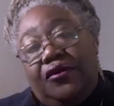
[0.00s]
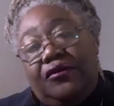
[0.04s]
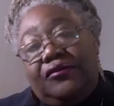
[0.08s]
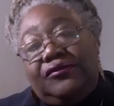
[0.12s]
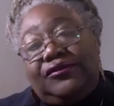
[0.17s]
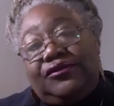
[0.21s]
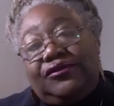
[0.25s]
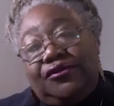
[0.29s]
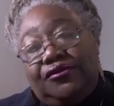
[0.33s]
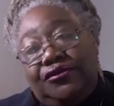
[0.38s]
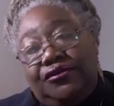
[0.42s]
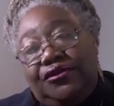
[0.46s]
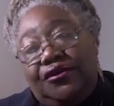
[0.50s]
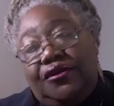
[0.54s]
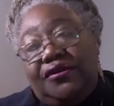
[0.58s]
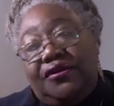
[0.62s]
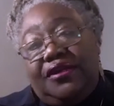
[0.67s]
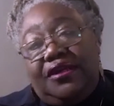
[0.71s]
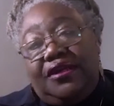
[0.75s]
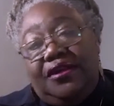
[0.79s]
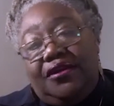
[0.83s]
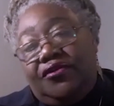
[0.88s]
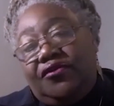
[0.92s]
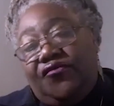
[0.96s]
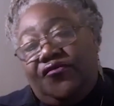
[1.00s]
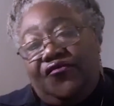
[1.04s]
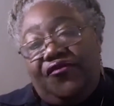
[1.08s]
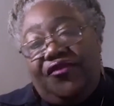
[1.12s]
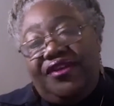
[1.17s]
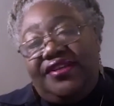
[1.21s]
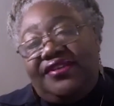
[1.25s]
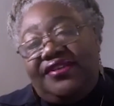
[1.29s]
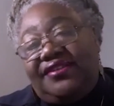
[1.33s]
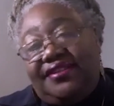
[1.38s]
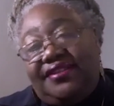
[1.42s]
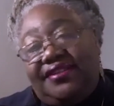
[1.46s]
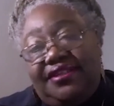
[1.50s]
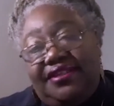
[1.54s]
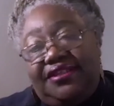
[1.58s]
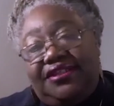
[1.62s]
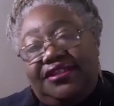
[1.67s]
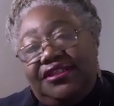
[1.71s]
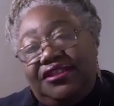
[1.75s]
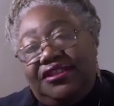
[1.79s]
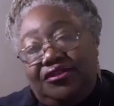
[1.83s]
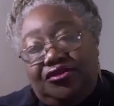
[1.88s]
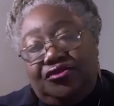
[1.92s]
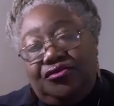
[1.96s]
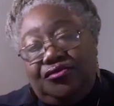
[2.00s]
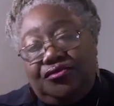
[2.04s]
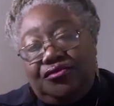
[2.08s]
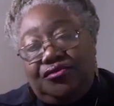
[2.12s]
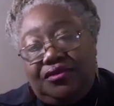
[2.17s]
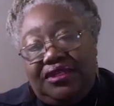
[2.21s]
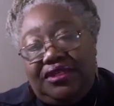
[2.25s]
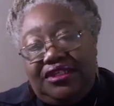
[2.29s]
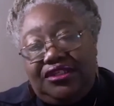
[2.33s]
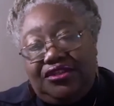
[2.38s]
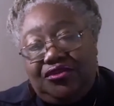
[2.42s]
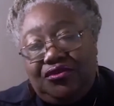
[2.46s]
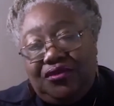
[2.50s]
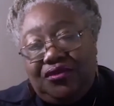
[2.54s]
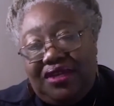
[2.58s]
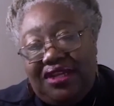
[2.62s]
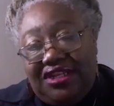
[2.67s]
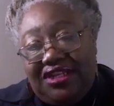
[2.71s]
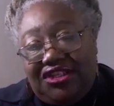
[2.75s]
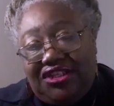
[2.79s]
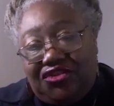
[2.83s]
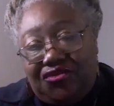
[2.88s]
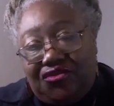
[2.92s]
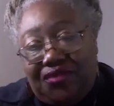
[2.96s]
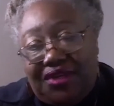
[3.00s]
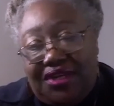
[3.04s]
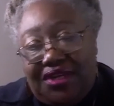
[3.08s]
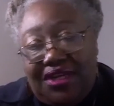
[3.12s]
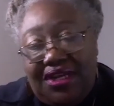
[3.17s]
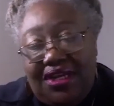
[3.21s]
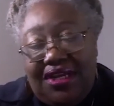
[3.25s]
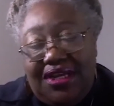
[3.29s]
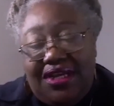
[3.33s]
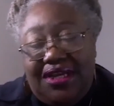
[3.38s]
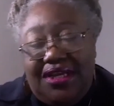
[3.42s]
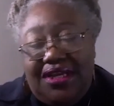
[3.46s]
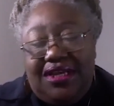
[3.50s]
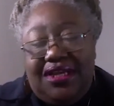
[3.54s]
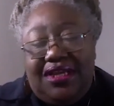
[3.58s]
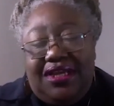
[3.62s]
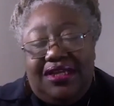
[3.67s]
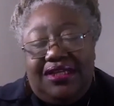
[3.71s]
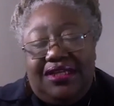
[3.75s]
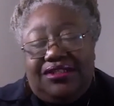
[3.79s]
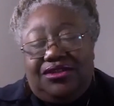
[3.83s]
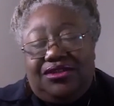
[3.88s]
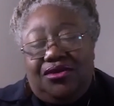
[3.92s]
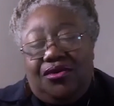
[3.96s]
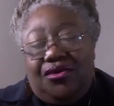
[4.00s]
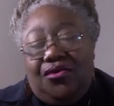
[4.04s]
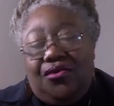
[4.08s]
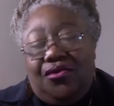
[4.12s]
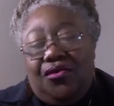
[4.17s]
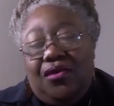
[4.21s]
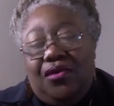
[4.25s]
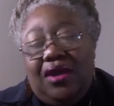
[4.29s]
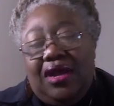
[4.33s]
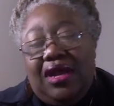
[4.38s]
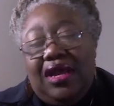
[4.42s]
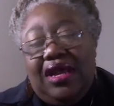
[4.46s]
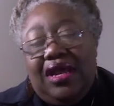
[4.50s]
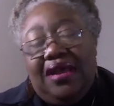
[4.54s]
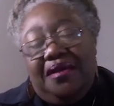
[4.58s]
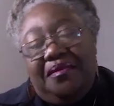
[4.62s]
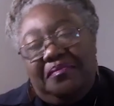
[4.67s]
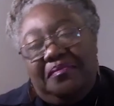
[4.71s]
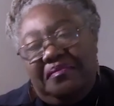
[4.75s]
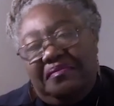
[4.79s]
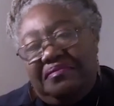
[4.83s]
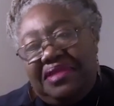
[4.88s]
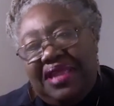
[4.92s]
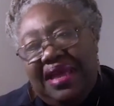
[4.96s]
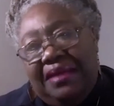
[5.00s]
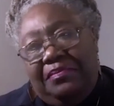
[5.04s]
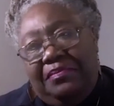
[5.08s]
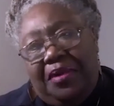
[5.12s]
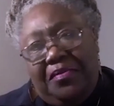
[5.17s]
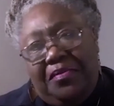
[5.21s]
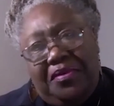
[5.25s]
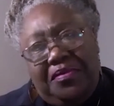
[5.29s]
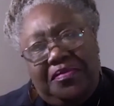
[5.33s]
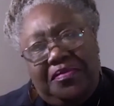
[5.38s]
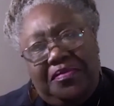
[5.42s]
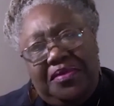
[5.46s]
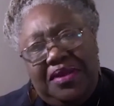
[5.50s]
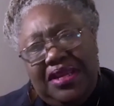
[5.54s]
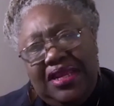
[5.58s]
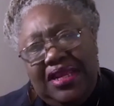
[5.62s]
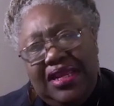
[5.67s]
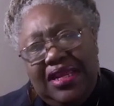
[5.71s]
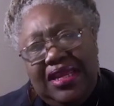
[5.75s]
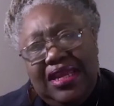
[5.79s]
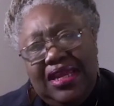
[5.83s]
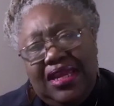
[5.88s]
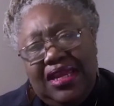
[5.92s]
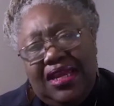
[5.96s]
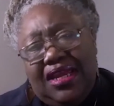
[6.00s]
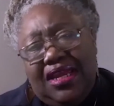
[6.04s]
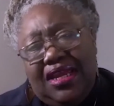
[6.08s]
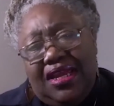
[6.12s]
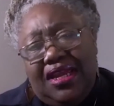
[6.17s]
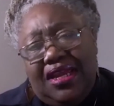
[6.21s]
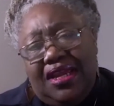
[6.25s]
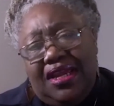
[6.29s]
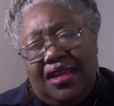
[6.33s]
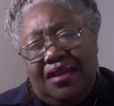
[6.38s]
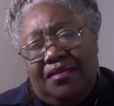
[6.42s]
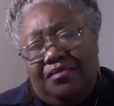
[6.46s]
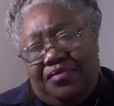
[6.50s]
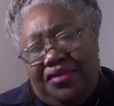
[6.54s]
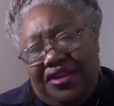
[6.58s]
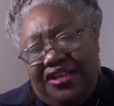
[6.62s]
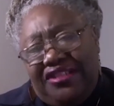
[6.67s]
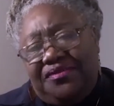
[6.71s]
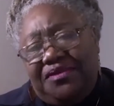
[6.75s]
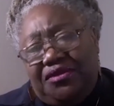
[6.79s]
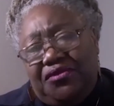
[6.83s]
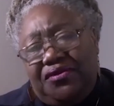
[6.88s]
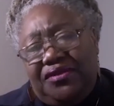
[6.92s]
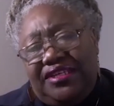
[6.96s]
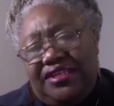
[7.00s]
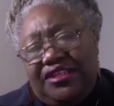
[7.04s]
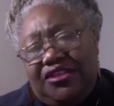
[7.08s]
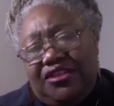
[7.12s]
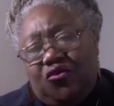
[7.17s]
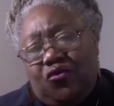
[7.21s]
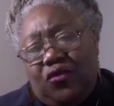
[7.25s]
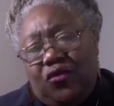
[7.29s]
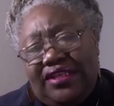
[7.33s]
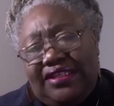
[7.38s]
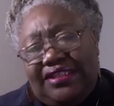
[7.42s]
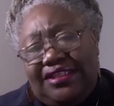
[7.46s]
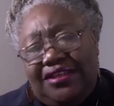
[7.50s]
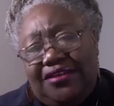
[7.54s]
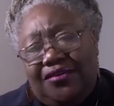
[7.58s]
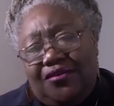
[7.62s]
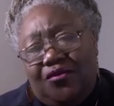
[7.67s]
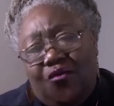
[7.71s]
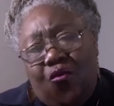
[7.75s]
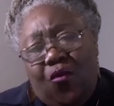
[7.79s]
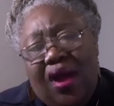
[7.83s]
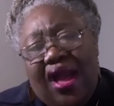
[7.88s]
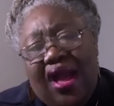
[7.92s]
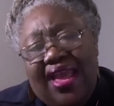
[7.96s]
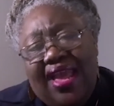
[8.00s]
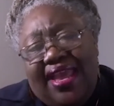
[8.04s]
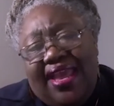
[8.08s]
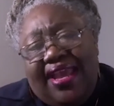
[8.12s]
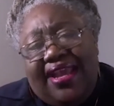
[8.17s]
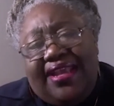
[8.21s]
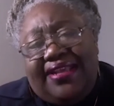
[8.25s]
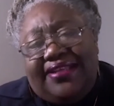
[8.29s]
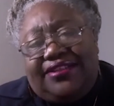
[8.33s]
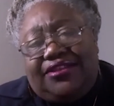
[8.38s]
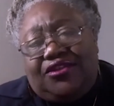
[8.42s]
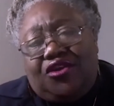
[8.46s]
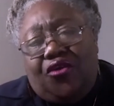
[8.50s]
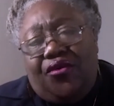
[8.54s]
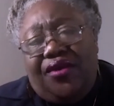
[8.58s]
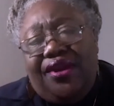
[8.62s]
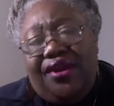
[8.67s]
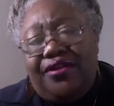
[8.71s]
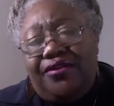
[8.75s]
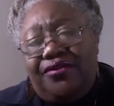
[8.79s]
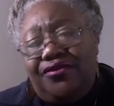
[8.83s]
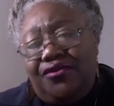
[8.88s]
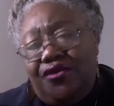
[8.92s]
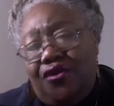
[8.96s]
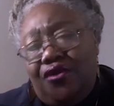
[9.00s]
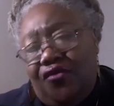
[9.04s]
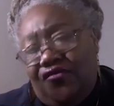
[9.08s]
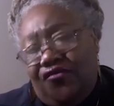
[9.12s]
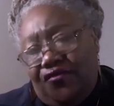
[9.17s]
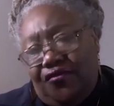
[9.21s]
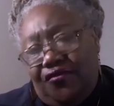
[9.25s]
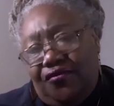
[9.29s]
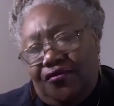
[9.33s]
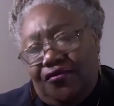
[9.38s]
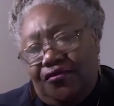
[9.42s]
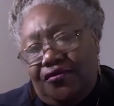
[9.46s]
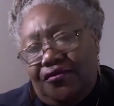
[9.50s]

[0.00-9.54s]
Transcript: also done a lot of research into history. So that probably brings me to this question: why a historical novel?